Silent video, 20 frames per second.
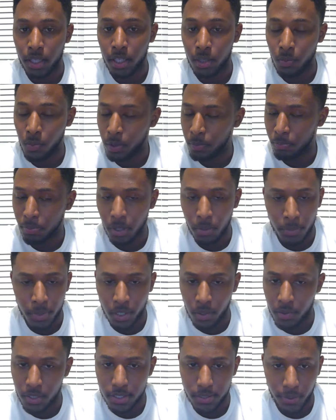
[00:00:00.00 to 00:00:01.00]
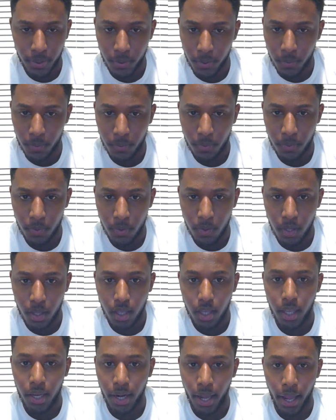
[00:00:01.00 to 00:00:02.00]
He wouldn't put me on this earth
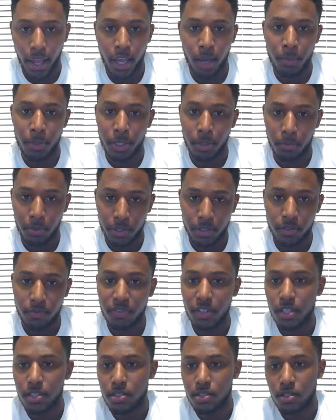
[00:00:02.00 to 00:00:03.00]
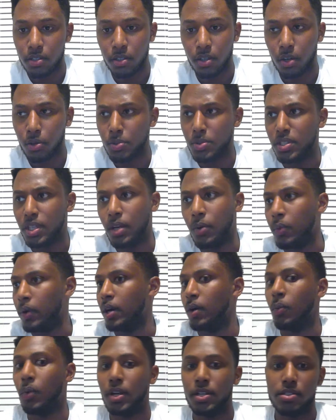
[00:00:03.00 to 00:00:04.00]
and not have me complete the vision. You say,
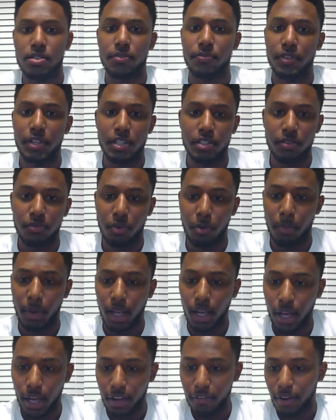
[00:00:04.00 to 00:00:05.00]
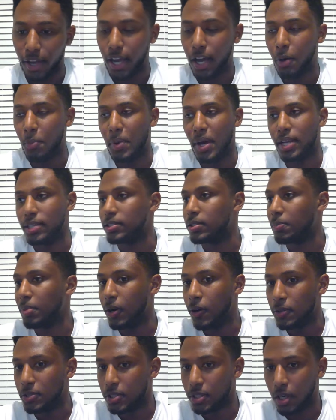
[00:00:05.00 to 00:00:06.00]
well, what is the vision for my life? How am I
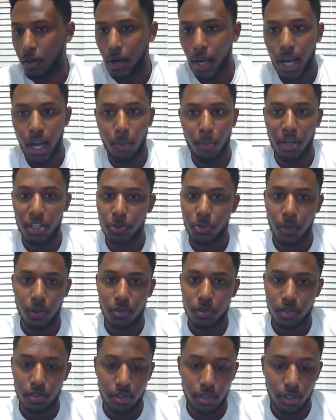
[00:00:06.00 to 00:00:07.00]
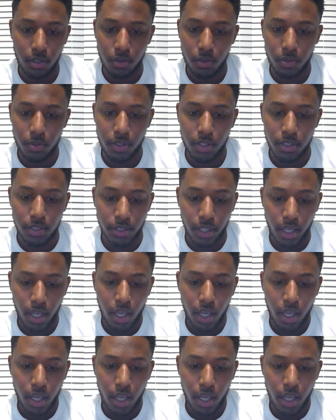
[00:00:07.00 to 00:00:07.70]
supposed to know? How am I supposed to, do this?